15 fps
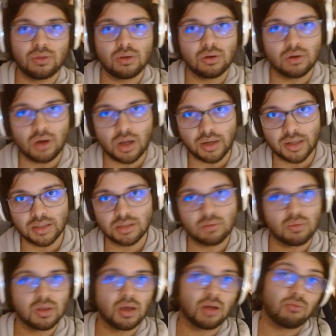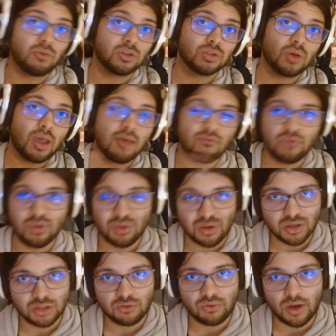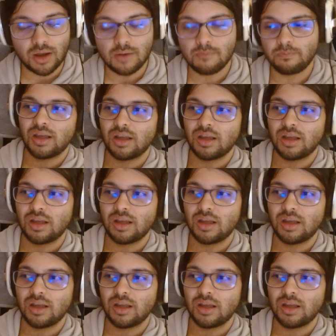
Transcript: the god gets something out of it, so everything is fine.